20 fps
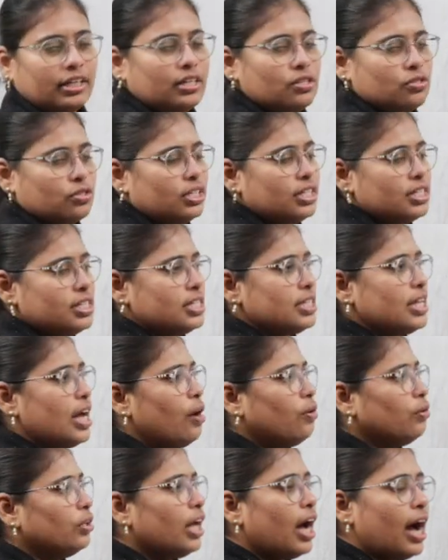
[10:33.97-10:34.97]
So this is
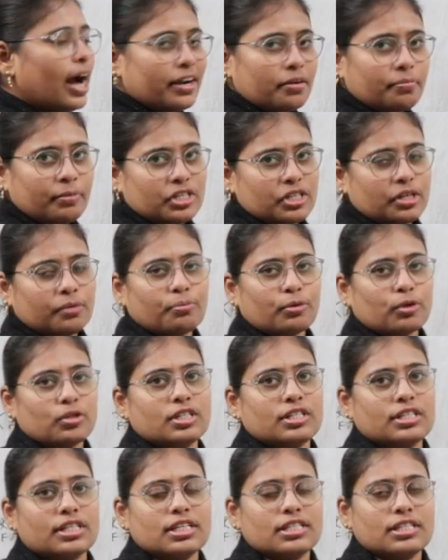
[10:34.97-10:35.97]
how the admission
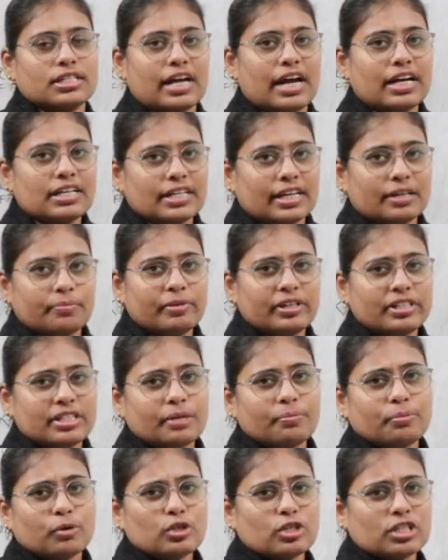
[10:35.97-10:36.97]
procedure starts.
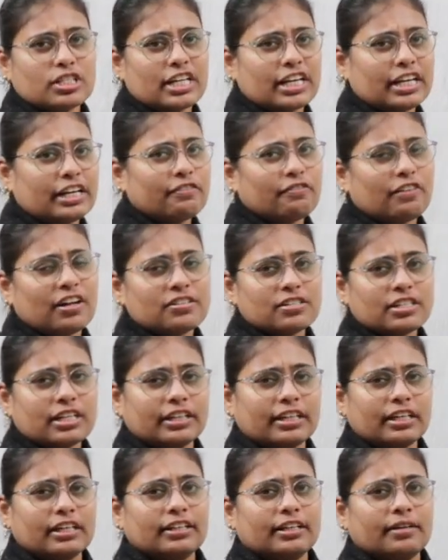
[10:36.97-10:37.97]
Admission procedure involves
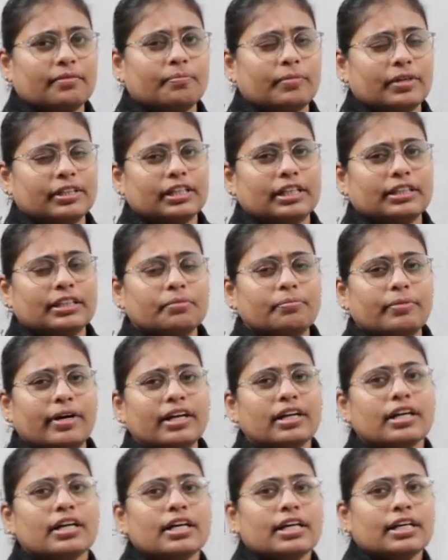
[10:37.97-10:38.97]
nothing
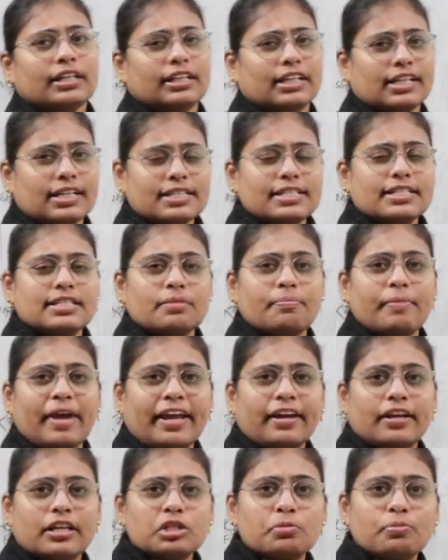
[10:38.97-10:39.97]
but that is the
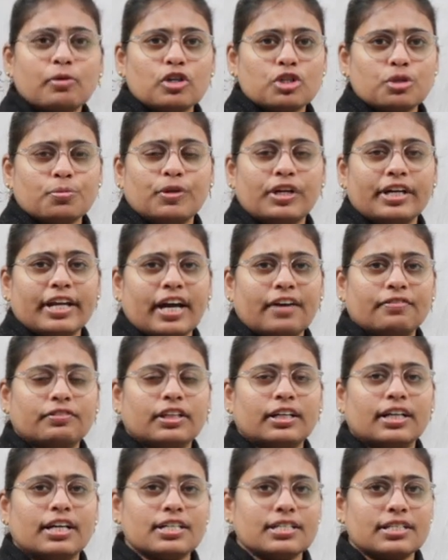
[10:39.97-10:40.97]
main responsibility of the
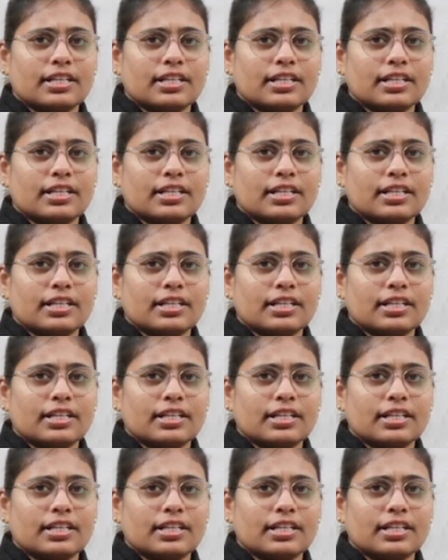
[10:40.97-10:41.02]
nurse.